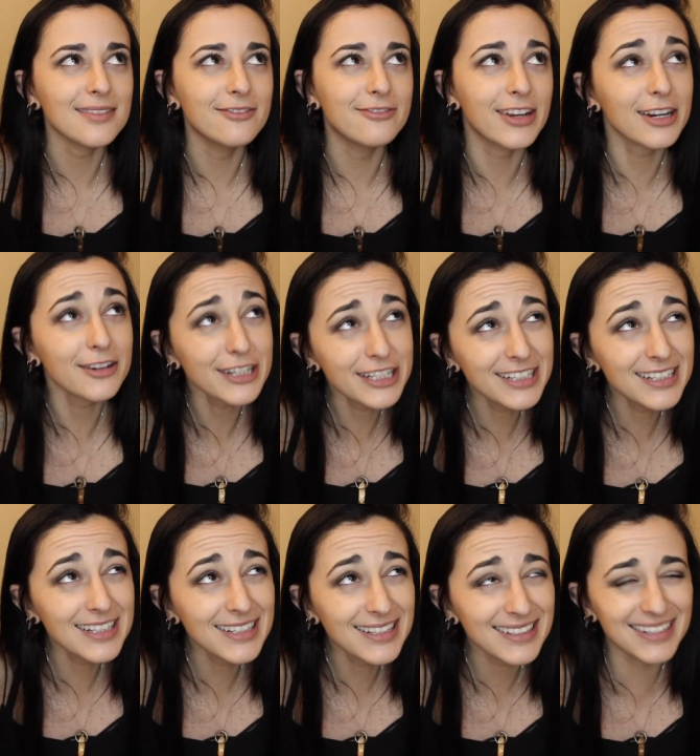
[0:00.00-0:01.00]
very
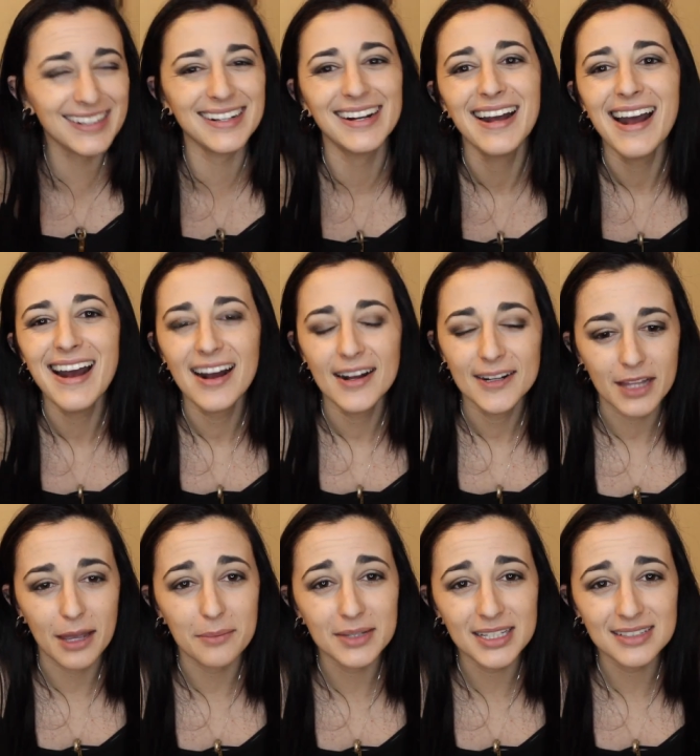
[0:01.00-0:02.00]
good.
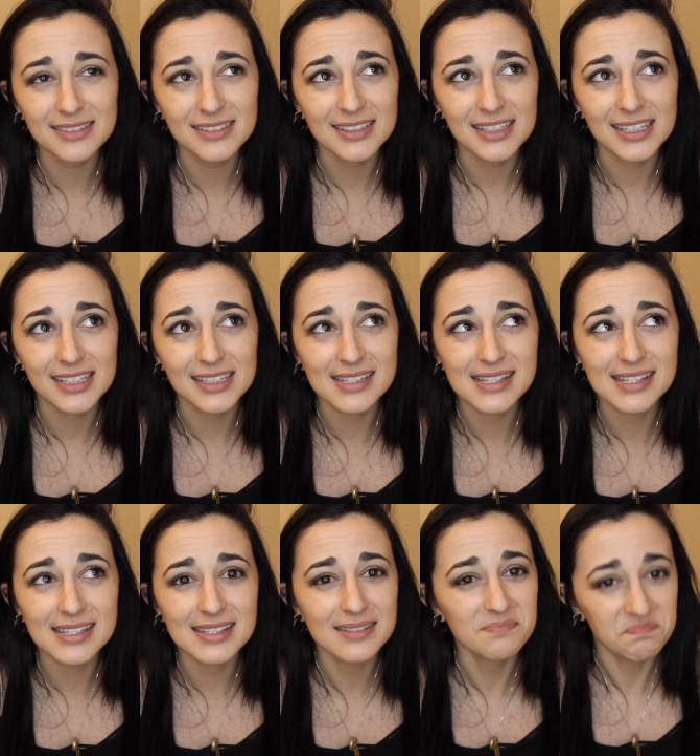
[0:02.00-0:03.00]
I mean,
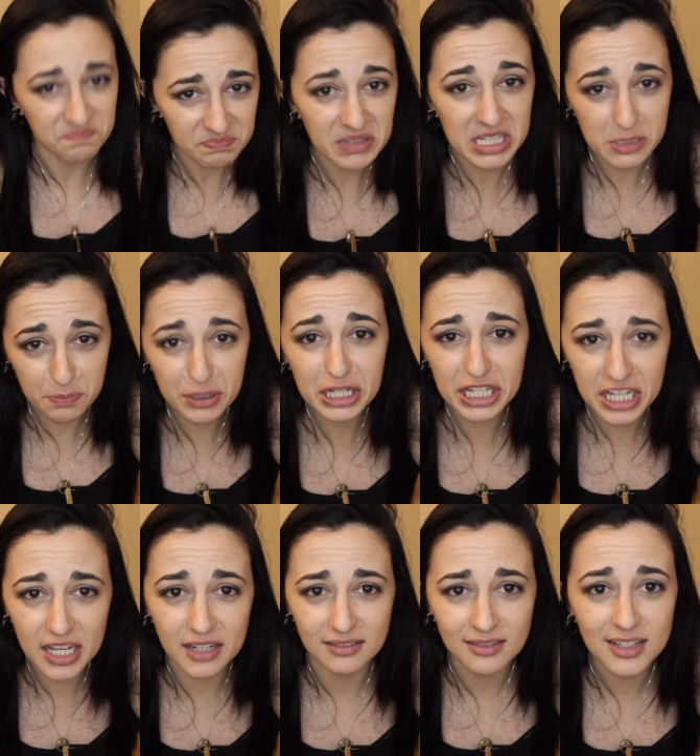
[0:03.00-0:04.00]
it's pretty
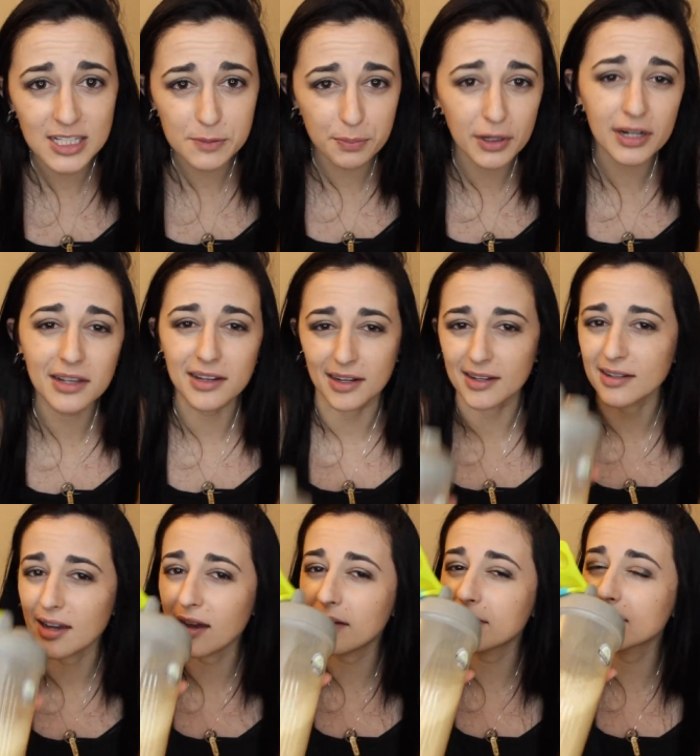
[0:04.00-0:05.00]
good. It's pretty good.
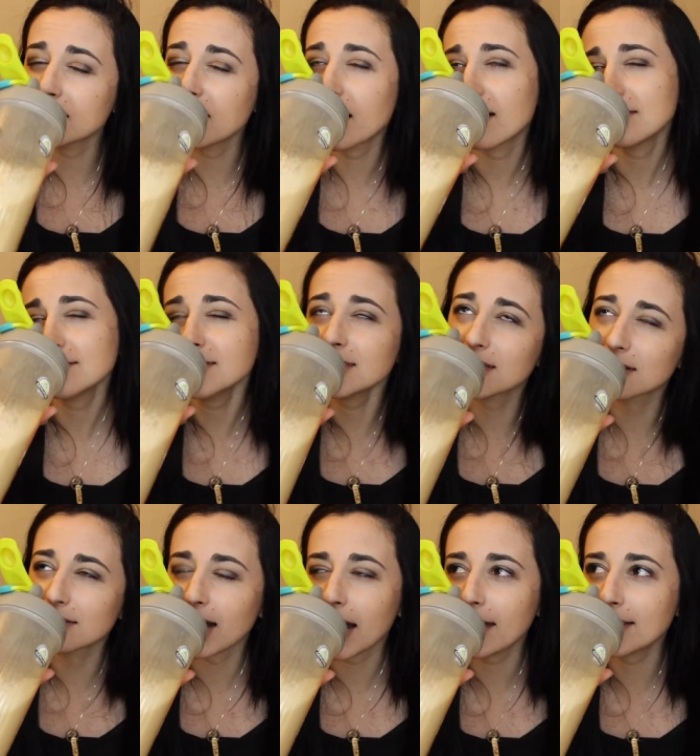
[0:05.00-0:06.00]
I
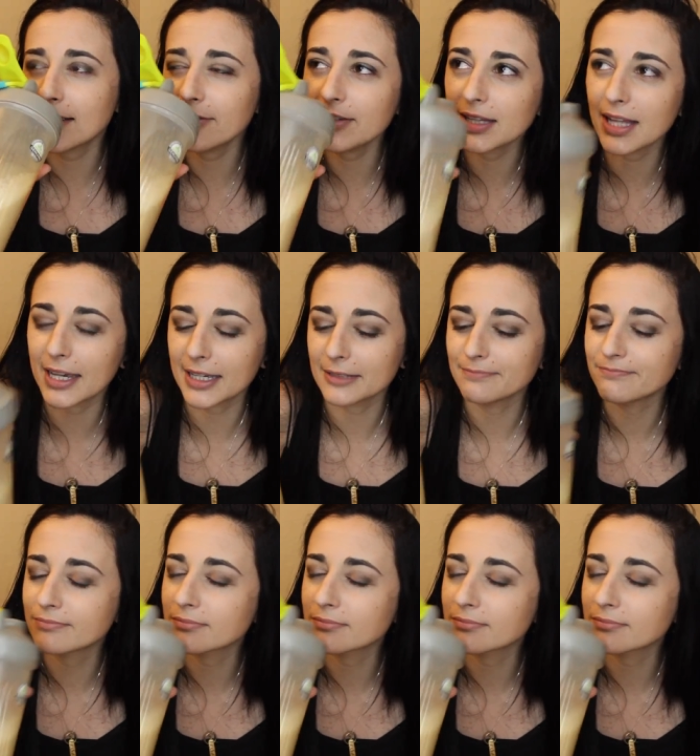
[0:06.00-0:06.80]
give it like